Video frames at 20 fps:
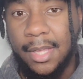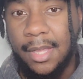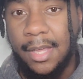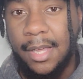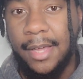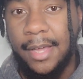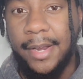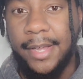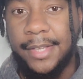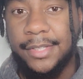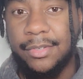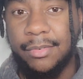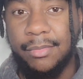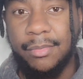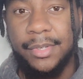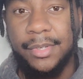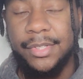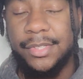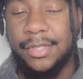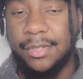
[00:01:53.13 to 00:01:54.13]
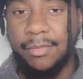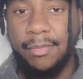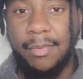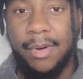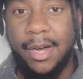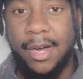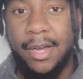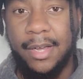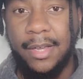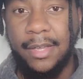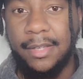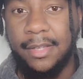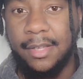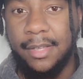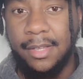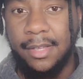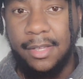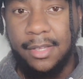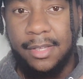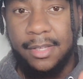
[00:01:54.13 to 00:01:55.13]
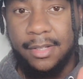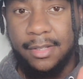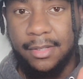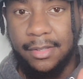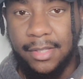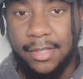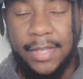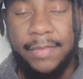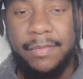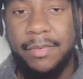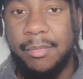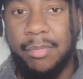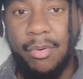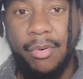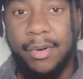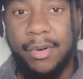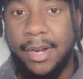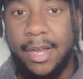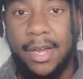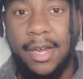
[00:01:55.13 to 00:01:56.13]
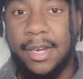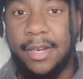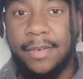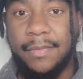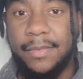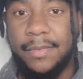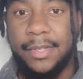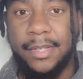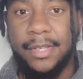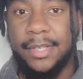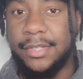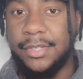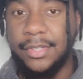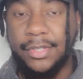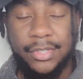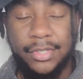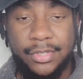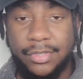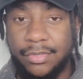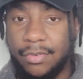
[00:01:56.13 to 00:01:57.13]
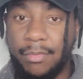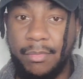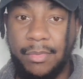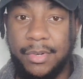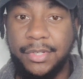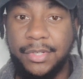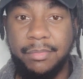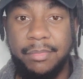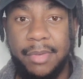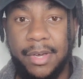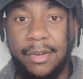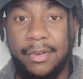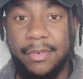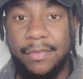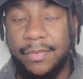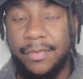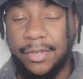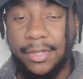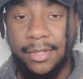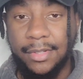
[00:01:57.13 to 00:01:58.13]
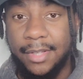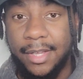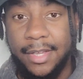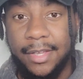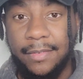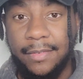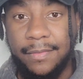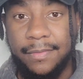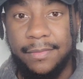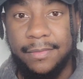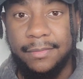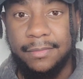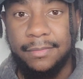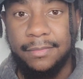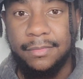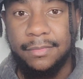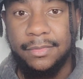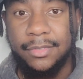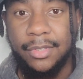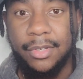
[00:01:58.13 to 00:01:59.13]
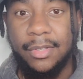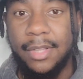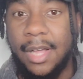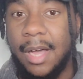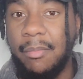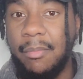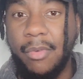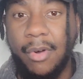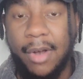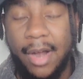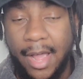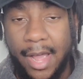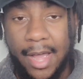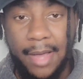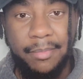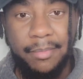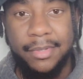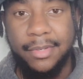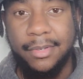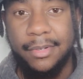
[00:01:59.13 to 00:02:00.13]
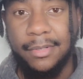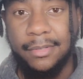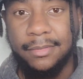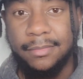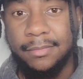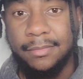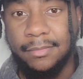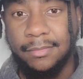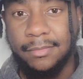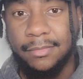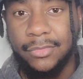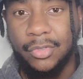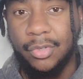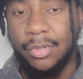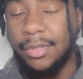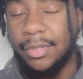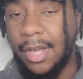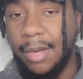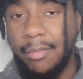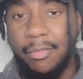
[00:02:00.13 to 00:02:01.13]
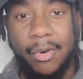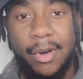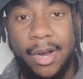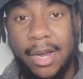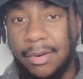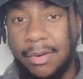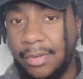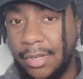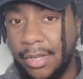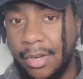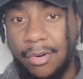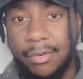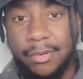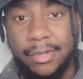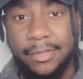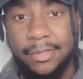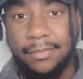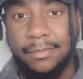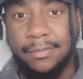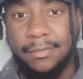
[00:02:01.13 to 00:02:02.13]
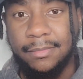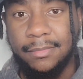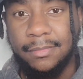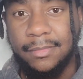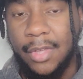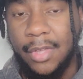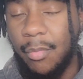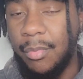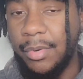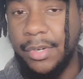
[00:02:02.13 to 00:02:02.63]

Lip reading: And that's the reason why leaving pornography is just so much better for your life. You're a lot more happier. You're a lot more outgoing. And when